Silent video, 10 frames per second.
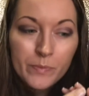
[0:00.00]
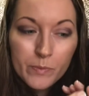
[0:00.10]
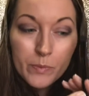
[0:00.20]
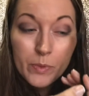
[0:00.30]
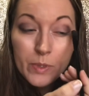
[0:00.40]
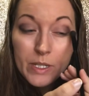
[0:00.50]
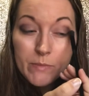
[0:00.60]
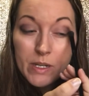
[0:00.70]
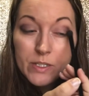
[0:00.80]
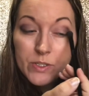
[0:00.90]
Pretty
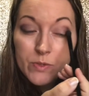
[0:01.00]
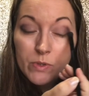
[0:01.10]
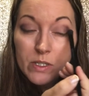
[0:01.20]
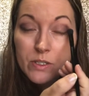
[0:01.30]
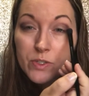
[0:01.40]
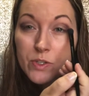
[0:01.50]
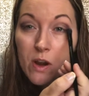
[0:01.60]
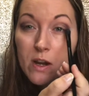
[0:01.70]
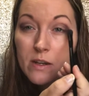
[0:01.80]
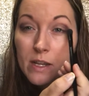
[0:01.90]
much we're going to
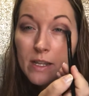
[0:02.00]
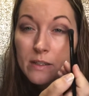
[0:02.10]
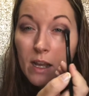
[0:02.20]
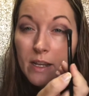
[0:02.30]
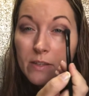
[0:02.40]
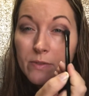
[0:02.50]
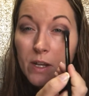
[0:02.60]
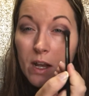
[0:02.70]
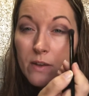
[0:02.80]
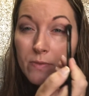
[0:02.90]
start and kind of
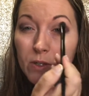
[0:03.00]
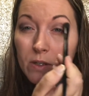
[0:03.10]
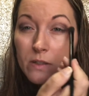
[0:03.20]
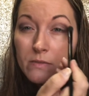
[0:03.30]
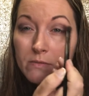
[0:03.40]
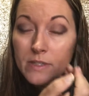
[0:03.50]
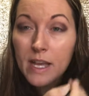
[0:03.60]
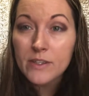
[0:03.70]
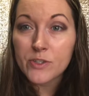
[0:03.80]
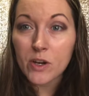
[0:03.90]
cover
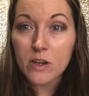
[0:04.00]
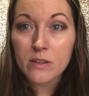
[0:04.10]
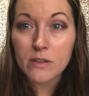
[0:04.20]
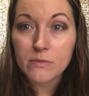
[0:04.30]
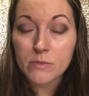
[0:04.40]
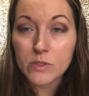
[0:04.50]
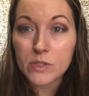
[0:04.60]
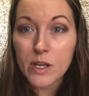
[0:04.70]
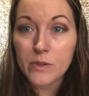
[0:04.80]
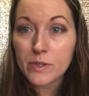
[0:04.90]
that dark
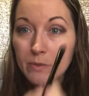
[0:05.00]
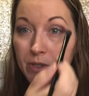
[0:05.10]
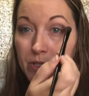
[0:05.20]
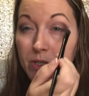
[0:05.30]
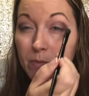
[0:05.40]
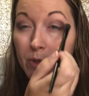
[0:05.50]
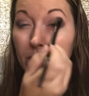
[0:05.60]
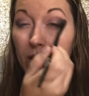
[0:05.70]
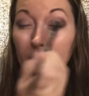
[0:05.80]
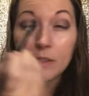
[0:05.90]
Merlot that we just put
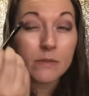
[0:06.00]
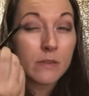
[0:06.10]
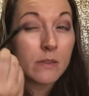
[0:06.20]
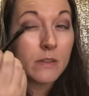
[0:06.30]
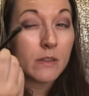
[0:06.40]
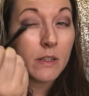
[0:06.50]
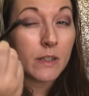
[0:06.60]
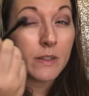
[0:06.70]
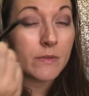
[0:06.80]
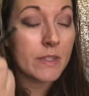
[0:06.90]
on
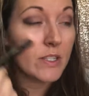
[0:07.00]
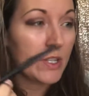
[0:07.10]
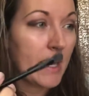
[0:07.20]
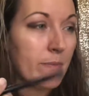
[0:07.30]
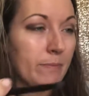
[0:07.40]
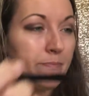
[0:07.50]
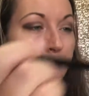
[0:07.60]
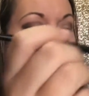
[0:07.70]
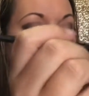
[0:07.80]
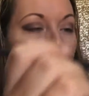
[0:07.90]
in the V shape,
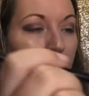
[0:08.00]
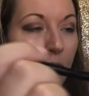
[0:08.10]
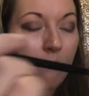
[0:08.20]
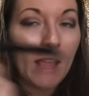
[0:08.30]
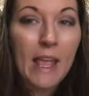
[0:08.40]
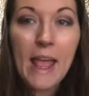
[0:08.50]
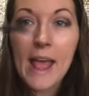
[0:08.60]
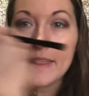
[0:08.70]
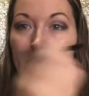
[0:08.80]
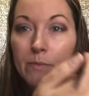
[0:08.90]

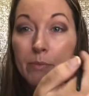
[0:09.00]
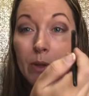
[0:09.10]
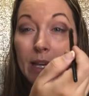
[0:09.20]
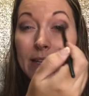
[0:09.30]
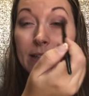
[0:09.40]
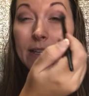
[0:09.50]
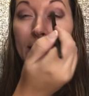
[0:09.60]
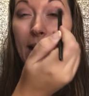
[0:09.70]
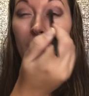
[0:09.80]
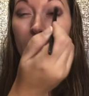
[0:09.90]
and then blend it
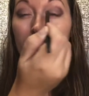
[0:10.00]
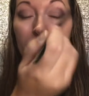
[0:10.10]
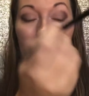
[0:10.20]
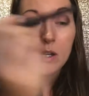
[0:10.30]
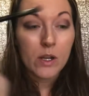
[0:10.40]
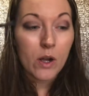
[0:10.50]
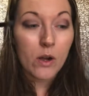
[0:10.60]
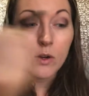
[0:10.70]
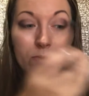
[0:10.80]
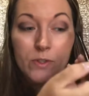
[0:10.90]
out
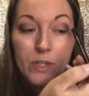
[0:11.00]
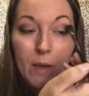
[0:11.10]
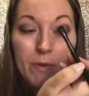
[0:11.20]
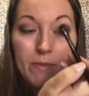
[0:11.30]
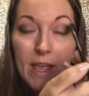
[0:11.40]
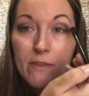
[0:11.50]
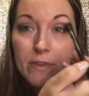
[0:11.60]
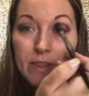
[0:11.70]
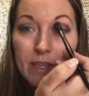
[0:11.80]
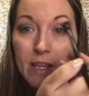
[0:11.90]
over top of
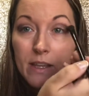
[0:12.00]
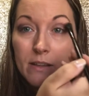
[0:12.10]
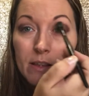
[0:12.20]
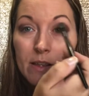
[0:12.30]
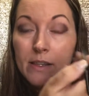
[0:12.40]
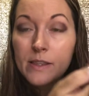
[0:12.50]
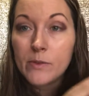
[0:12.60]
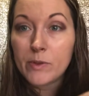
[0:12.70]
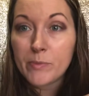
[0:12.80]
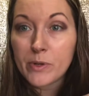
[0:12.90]
everything that
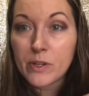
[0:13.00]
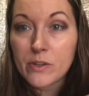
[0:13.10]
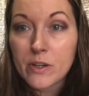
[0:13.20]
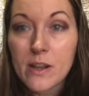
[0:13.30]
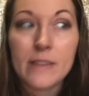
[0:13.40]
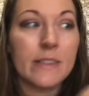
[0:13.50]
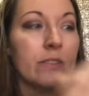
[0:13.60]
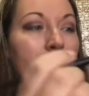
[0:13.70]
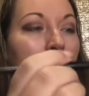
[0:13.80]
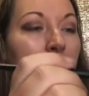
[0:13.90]
we put on our eyelid
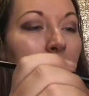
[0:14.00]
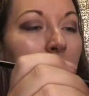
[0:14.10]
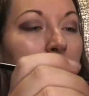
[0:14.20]
so far.